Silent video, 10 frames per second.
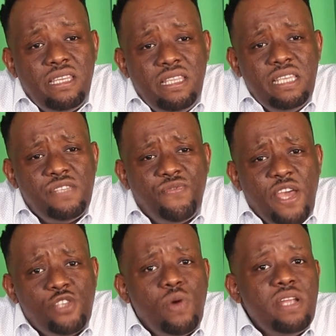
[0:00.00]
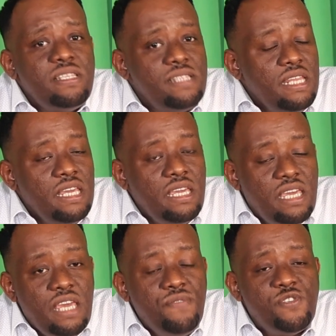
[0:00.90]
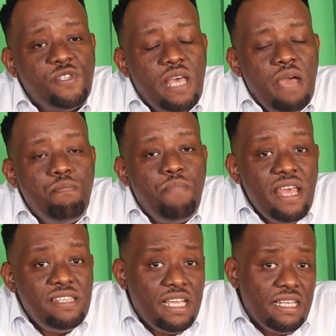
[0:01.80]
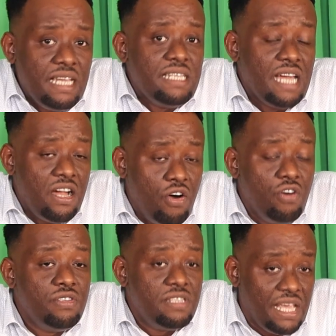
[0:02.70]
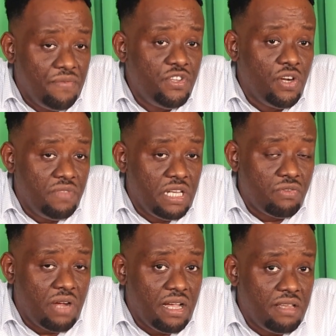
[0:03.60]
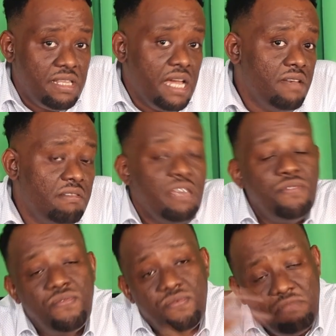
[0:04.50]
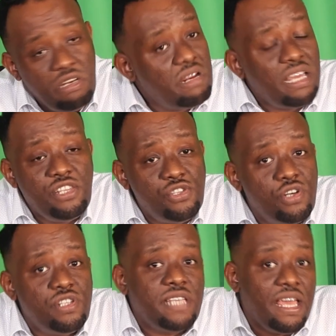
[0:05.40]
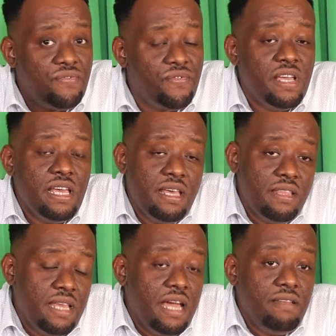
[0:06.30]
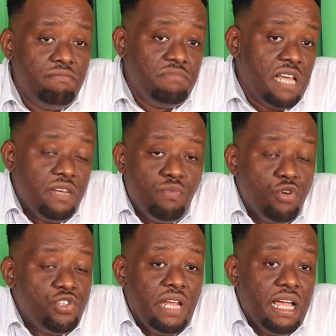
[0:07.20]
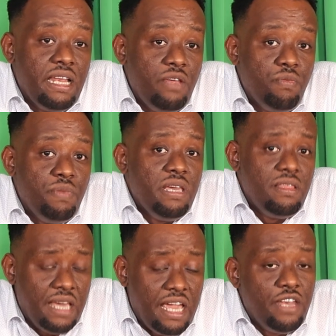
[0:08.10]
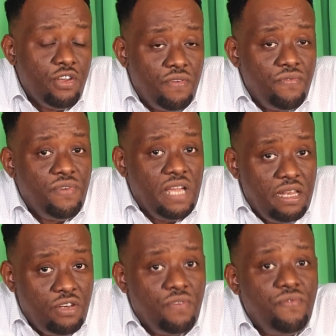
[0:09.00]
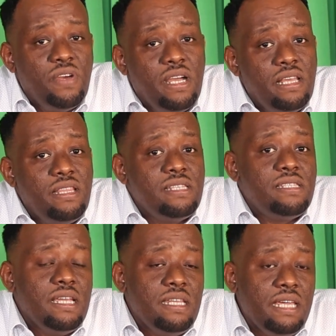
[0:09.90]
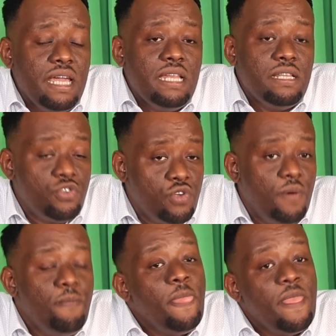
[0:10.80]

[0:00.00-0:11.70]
this phase 1 study gives a basic data on safety of the drug. Then if the drug is not safe, then that most likely will be the end of the study. And so